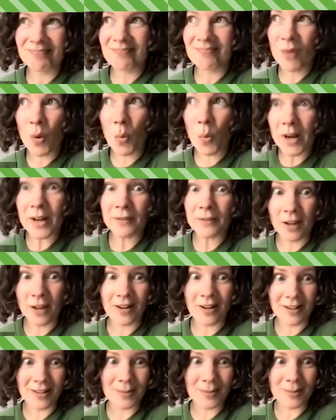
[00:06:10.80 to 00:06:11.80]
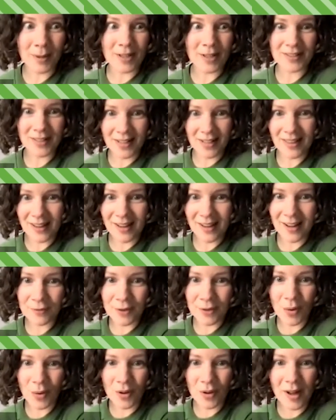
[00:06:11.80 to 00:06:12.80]
one of the hardest parts, I think, of
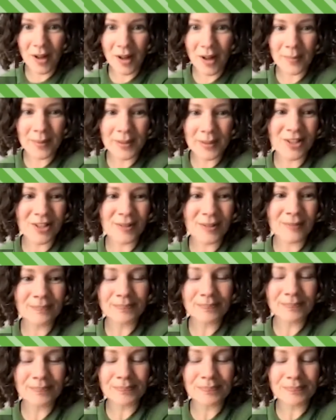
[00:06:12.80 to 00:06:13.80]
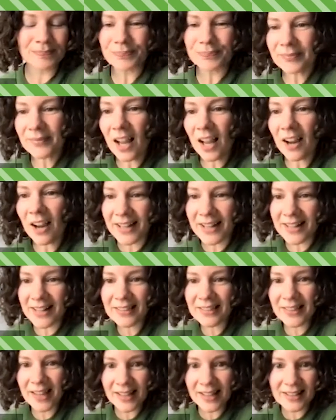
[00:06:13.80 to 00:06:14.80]
the whole competition. All right,
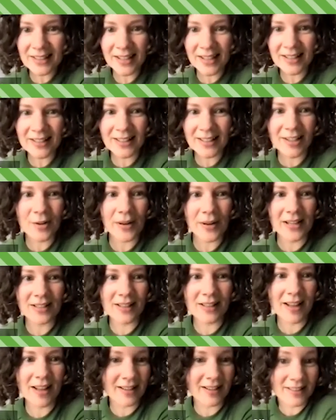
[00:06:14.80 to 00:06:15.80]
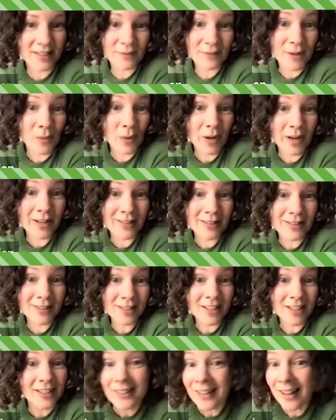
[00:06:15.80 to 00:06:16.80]
let's continue into the activity. We're going to
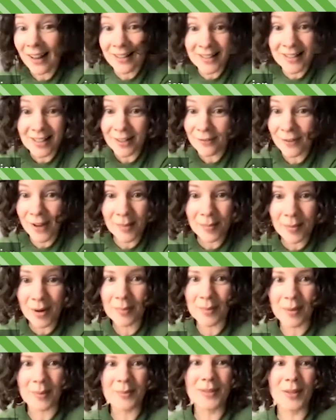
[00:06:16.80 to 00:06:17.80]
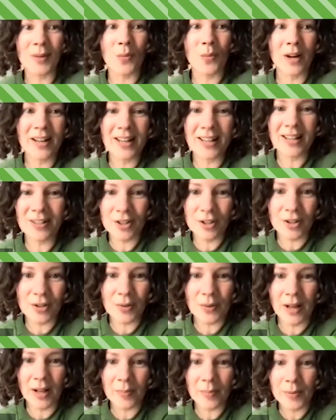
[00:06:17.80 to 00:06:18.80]
start identifying problems and working to
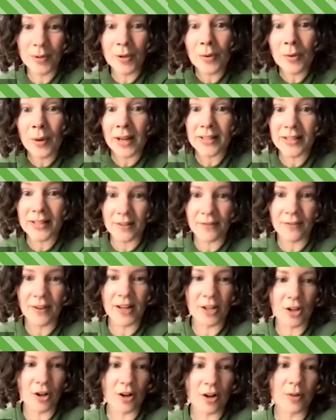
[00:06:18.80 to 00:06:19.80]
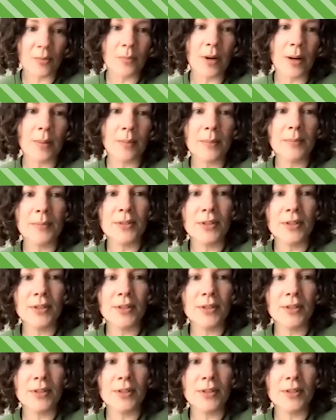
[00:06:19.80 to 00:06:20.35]
help you identify your own problems.